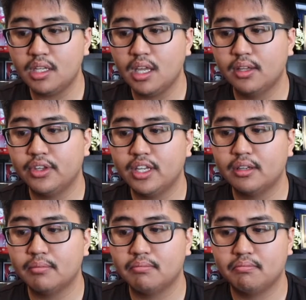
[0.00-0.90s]
I think
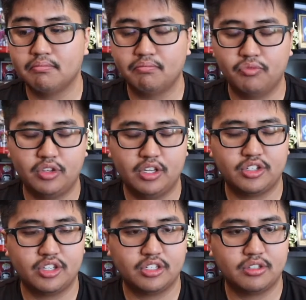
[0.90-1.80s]

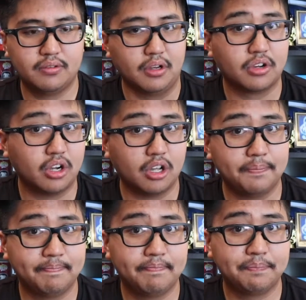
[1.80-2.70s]
it's just your call.
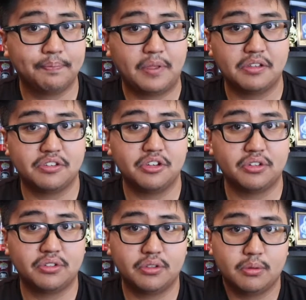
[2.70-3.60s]
It's
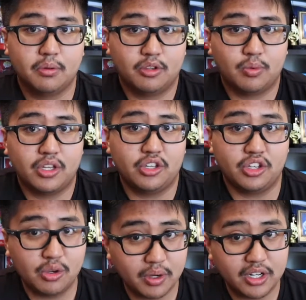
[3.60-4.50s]
what
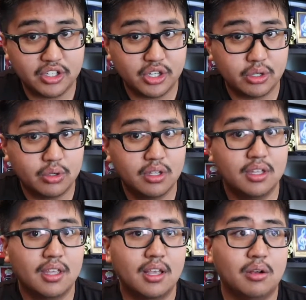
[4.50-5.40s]
you want to do
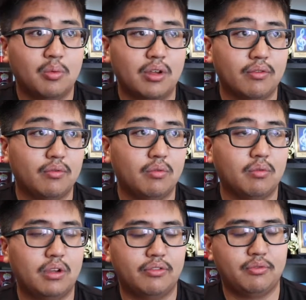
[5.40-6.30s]

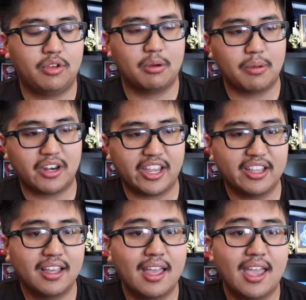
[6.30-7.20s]
with your money,
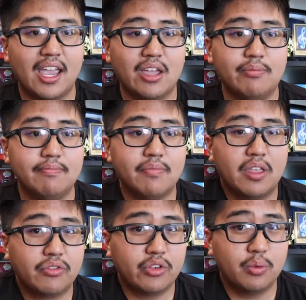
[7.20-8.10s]
and
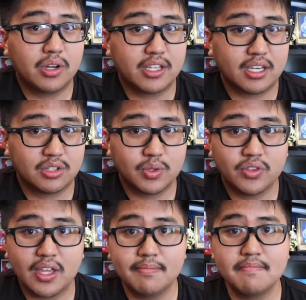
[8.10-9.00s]
if you want to get a Switch
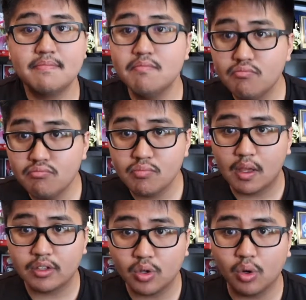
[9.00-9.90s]
Lite,
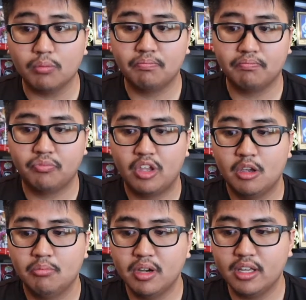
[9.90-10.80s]
that's cool.
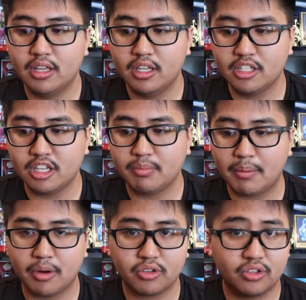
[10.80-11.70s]
But it's just my
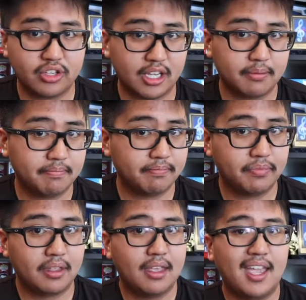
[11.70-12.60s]
personal take,
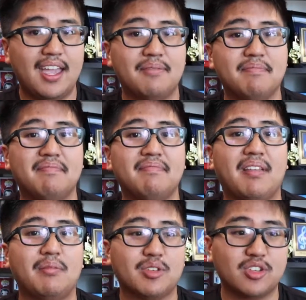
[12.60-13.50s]
and
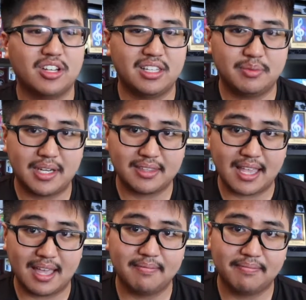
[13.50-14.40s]
I'm just gonna leave it at
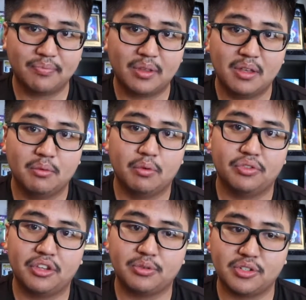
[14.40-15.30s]
that with
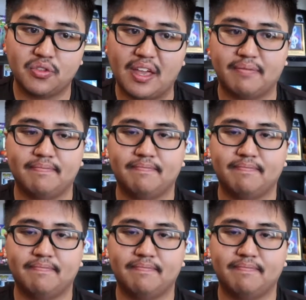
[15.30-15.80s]
the Switch Lite.